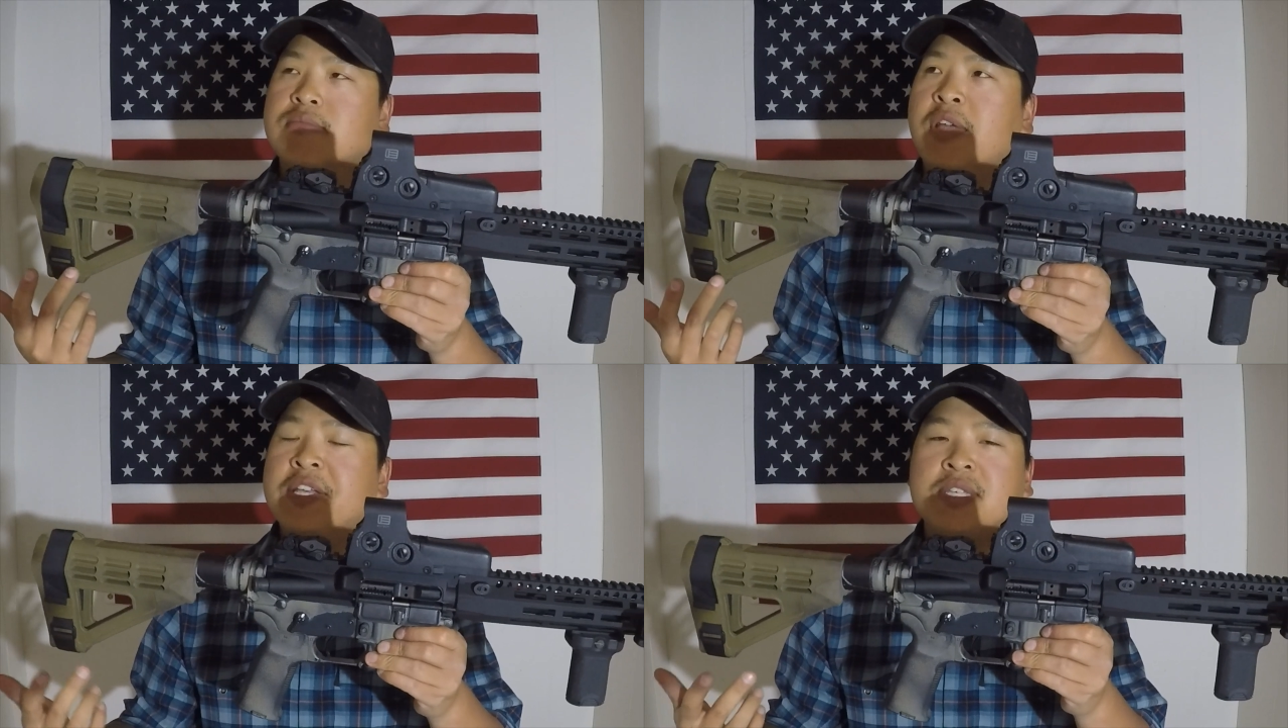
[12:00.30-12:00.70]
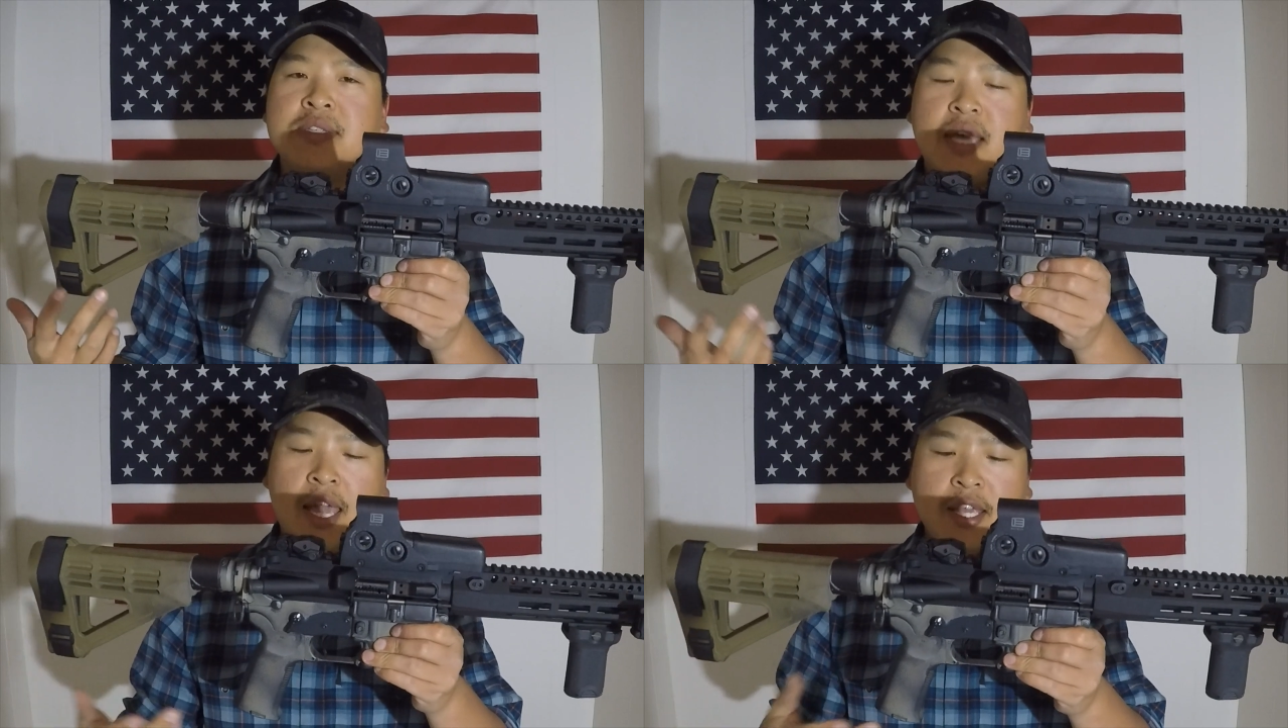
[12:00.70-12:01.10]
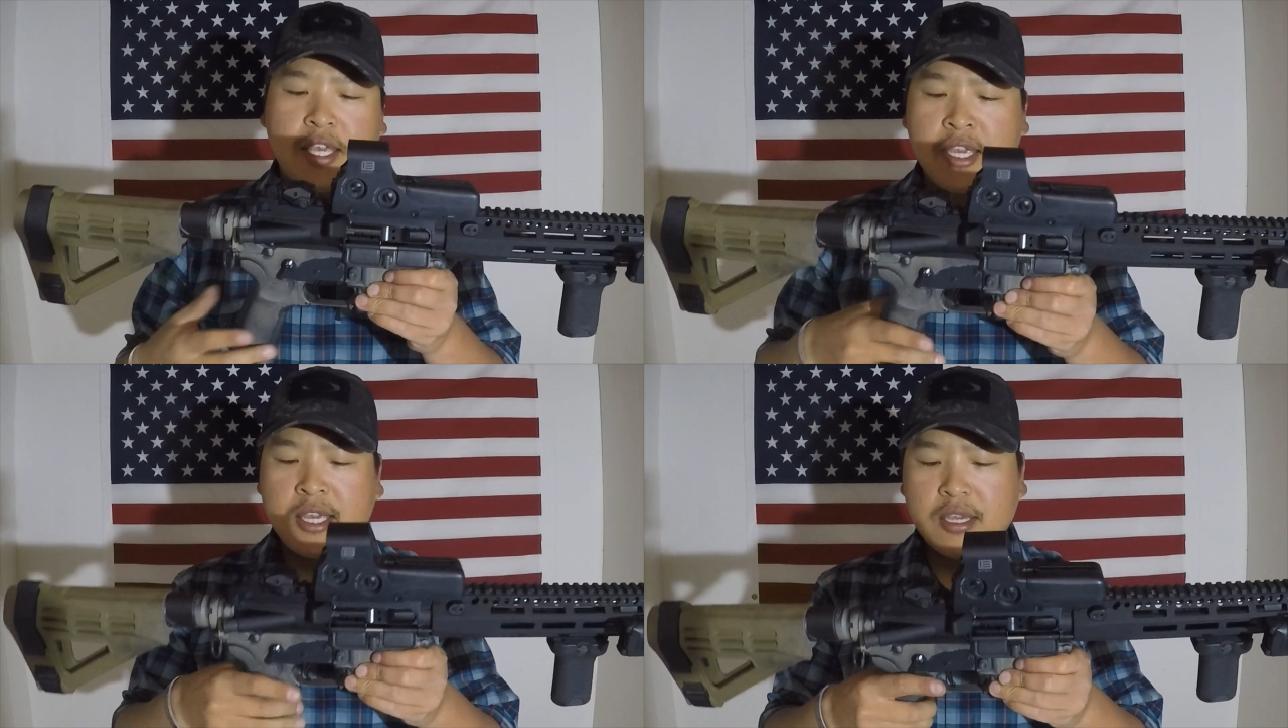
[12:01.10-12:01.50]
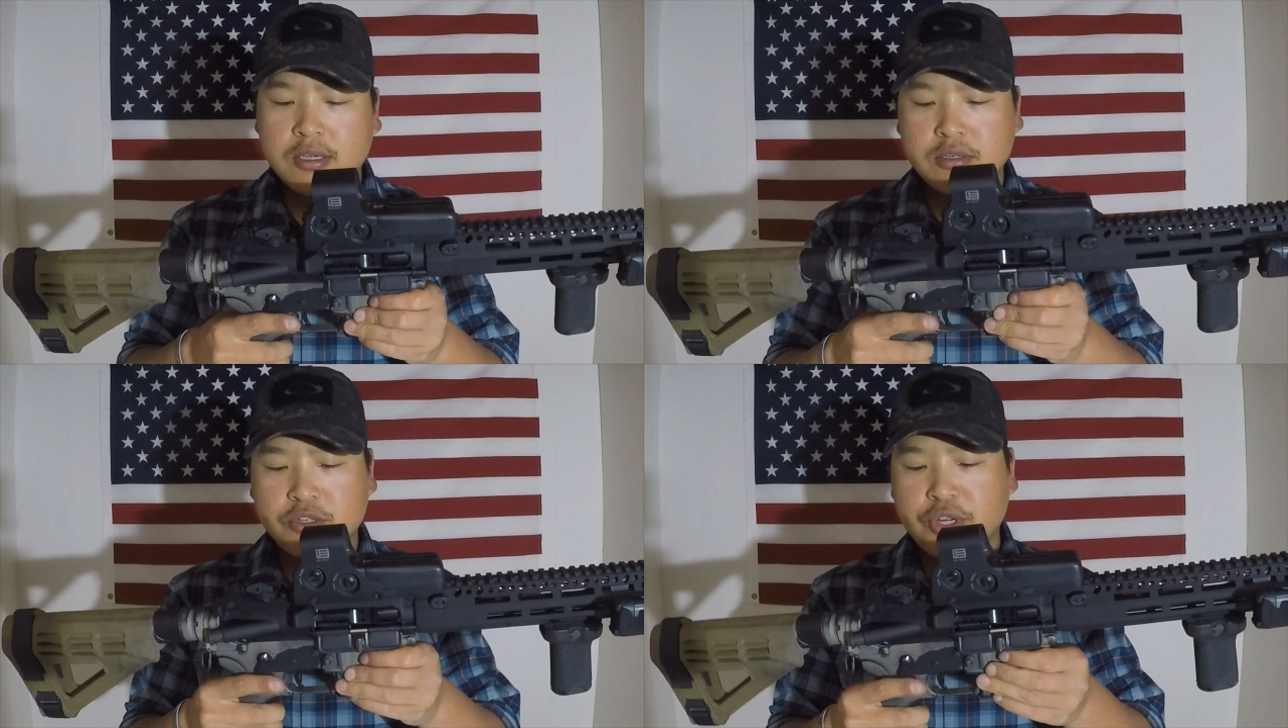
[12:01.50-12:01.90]
SSAE
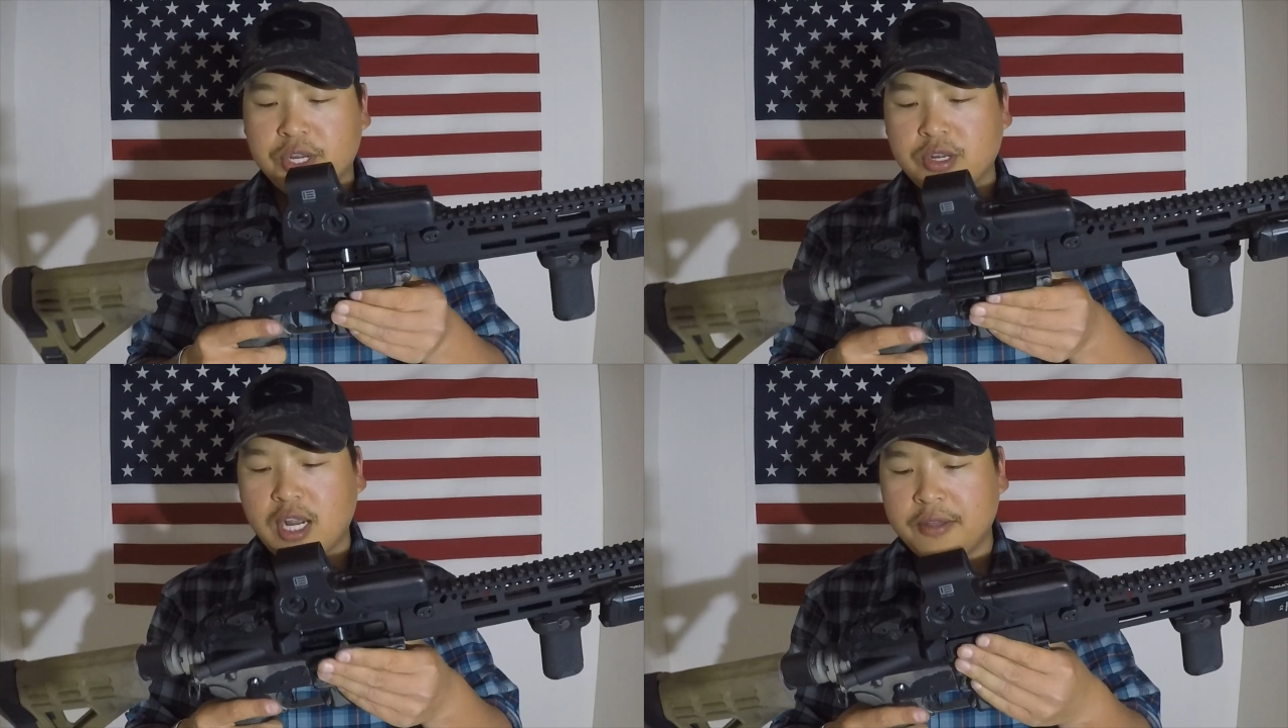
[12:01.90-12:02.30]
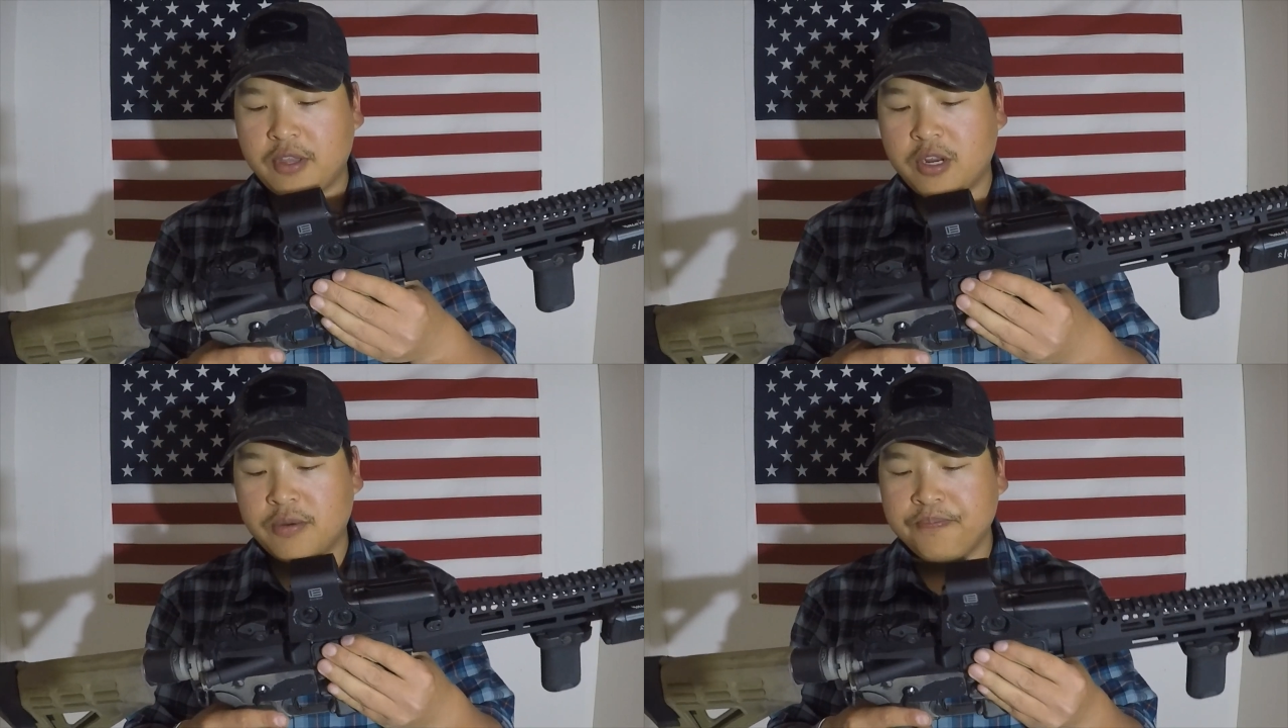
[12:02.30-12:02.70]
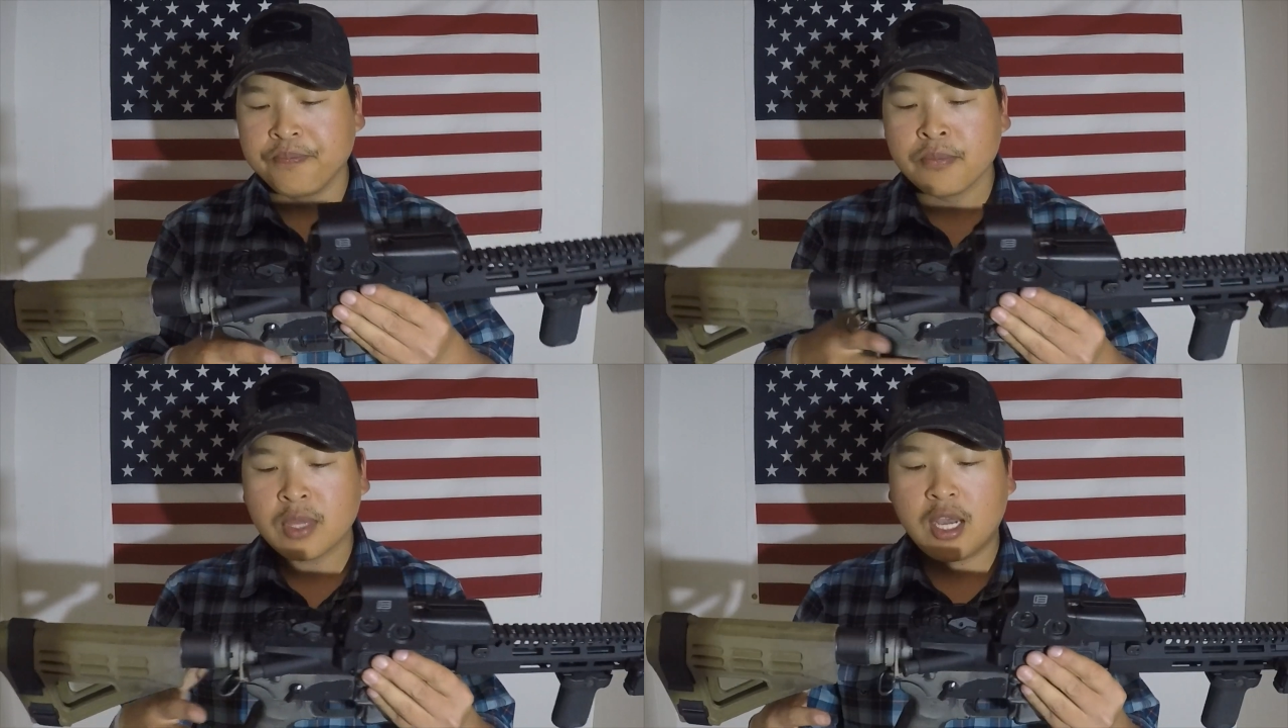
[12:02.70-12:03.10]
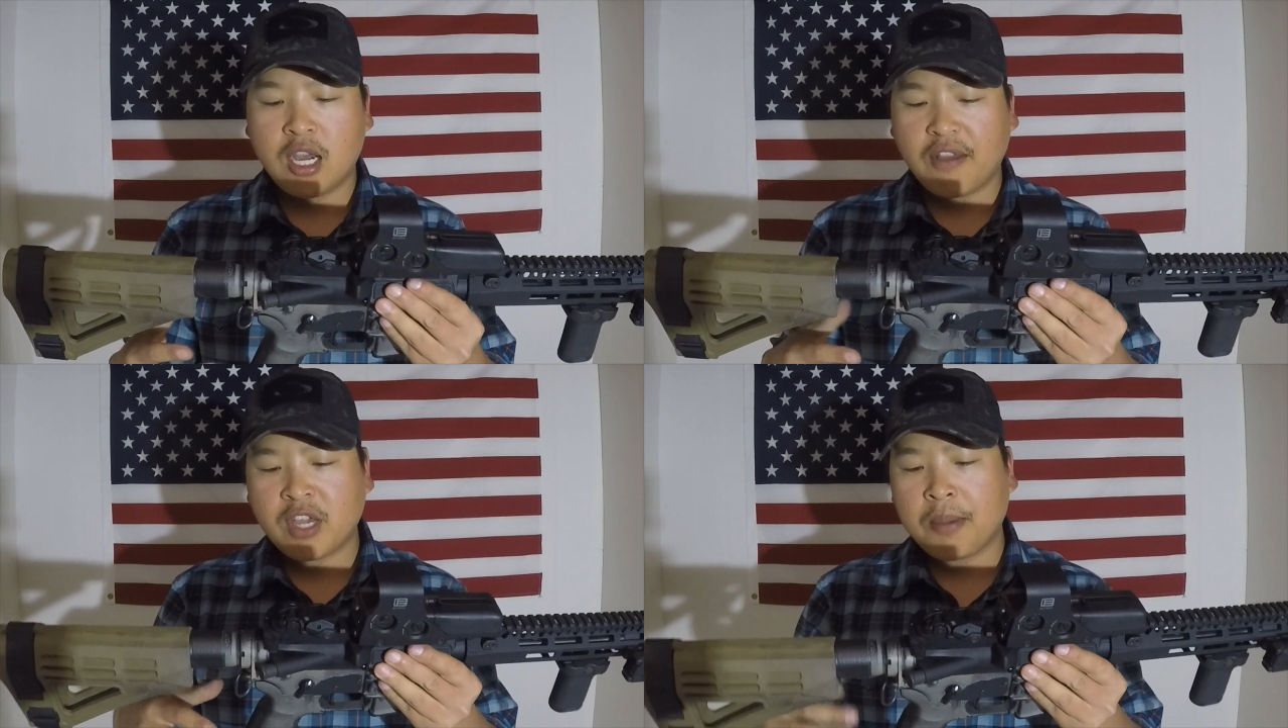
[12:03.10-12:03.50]
trigger on there.
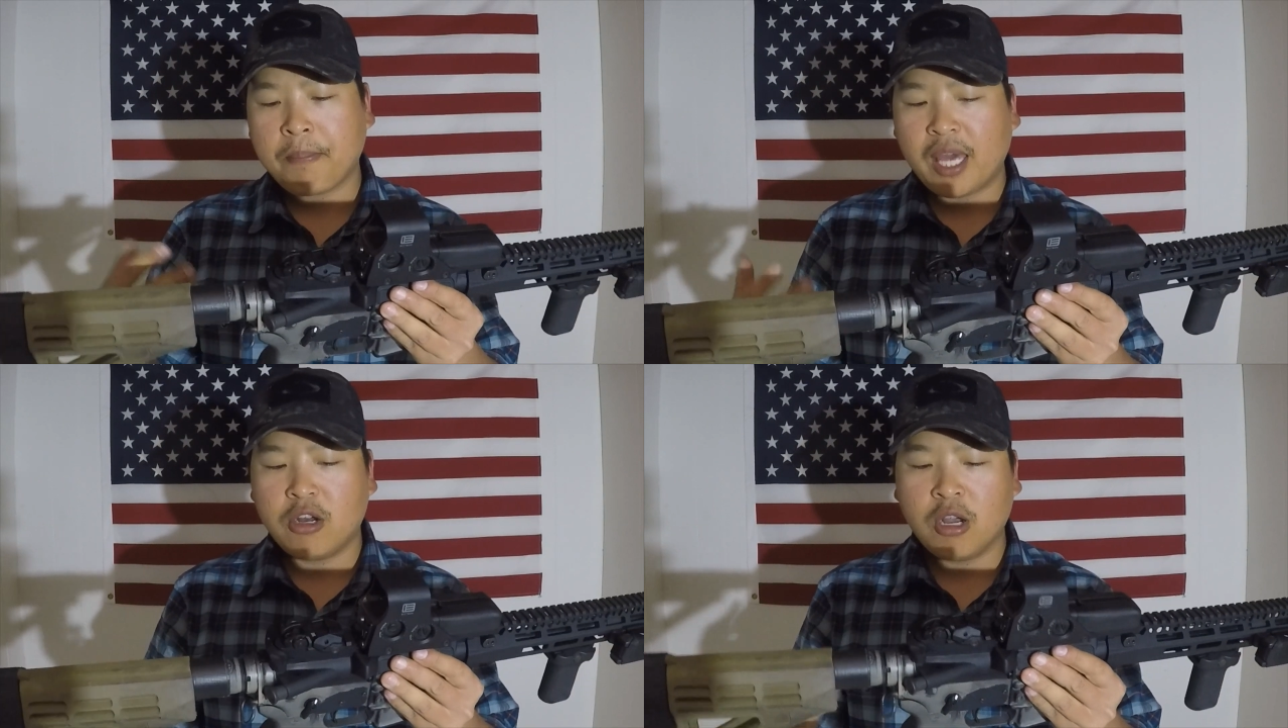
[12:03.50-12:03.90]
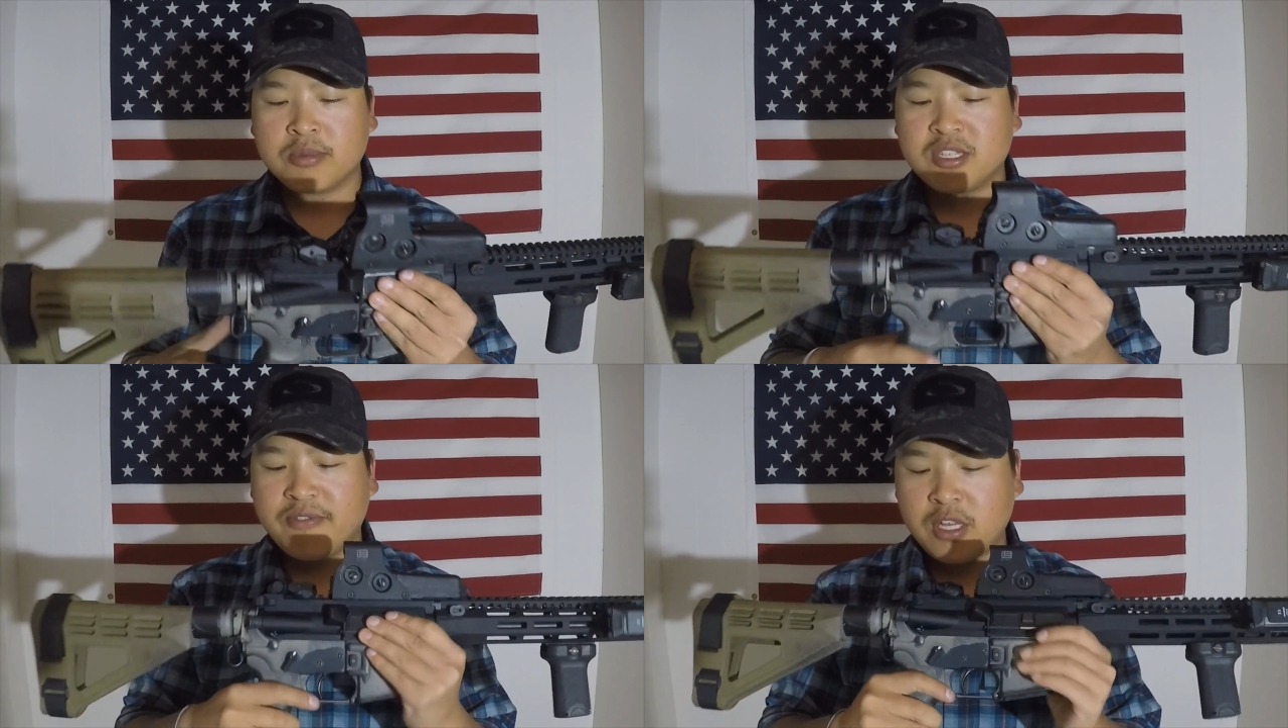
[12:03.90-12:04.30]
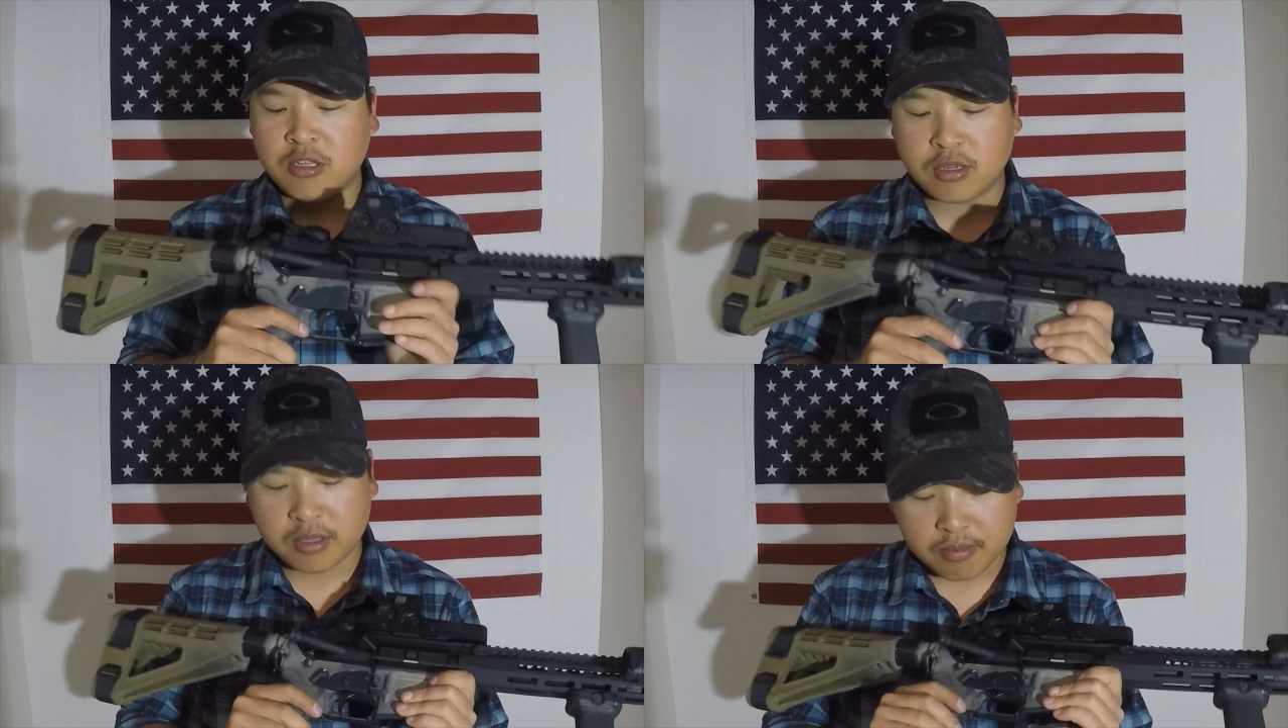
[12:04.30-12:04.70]
I've got Battle Arms Development